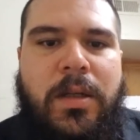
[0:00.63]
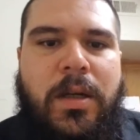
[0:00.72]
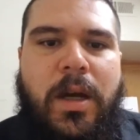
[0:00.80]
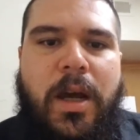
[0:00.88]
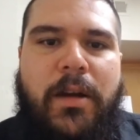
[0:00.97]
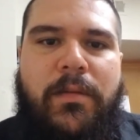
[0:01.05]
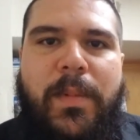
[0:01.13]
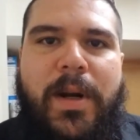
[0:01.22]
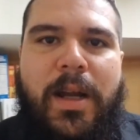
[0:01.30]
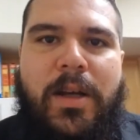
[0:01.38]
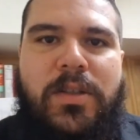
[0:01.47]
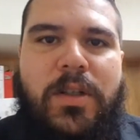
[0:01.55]
Hey
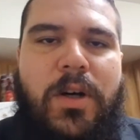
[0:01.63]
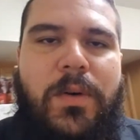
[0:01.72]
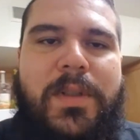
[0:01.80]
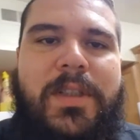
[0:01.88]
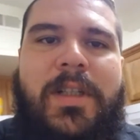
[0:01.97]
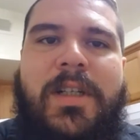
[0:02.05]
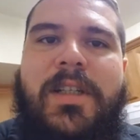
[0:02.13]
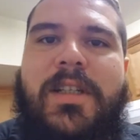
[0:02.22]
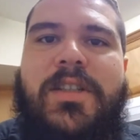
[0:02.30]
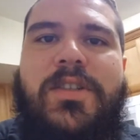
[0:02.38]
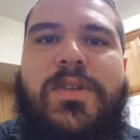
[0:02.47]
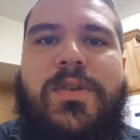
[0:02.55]
everybody, how's it going?
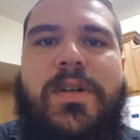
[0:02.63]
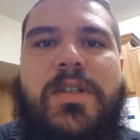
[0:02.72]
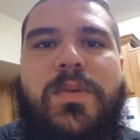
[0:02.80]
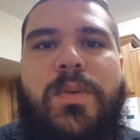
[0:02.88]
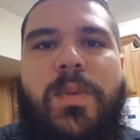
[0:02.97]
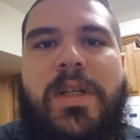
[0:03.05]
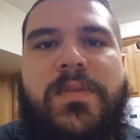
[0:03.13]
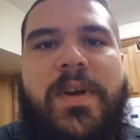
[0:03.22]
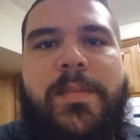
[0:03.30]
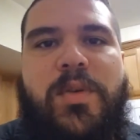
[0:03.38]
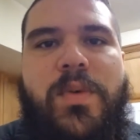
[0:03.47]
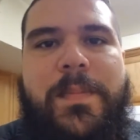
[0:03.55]
This is Chris with Willis
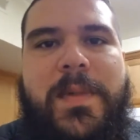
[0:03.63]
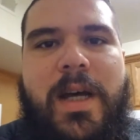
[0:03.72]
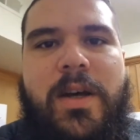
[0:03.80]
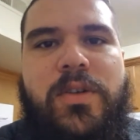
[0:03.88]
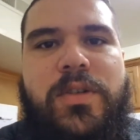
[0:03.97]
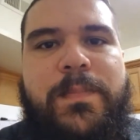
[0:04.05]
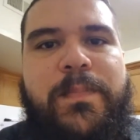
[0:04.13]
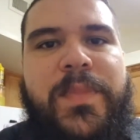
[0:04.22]
Family Reptiles.